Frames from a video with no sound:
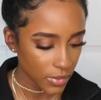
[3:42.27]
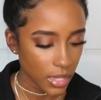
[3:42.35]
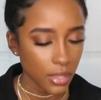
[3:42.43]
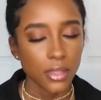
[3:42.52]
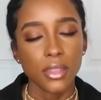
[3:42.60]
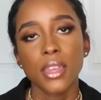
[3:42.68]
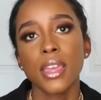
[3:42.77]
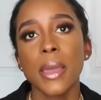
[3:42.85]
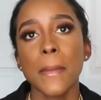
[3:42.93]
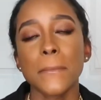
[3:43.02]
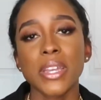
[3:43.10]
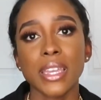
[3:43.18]
uh,
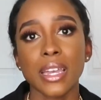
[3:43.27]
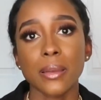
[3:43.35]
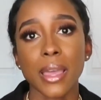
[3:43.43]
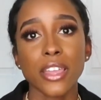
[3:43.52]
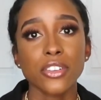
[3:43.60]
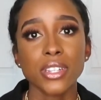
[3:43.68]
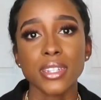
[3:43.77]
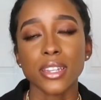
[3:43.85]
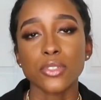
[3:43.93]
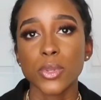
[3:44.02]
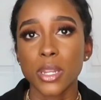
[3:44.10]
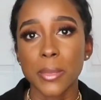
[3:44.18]
but yeah i usually
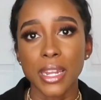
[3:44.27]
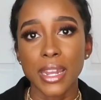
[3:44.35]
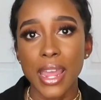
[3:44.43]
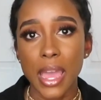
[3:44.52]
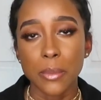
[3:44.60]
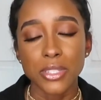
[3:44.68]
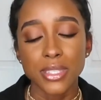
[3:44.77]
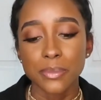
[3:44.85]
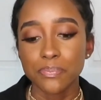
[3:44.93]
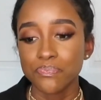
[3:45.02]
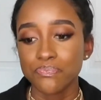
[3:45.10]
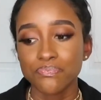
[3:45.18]
take 20 minute naps
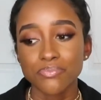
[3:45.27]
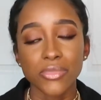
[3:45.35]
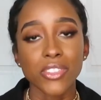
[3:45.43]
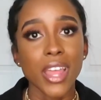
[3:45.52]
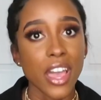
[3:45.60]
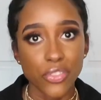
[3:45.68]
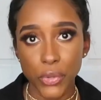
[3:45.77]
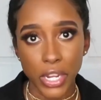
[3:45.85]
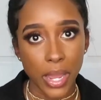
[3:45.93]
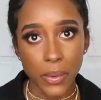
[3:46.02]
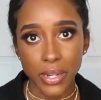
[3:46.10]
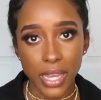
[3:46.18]
not three
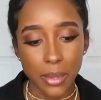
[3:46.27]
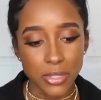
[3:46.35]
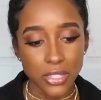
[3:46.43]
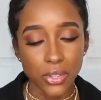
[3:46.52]
hour naps.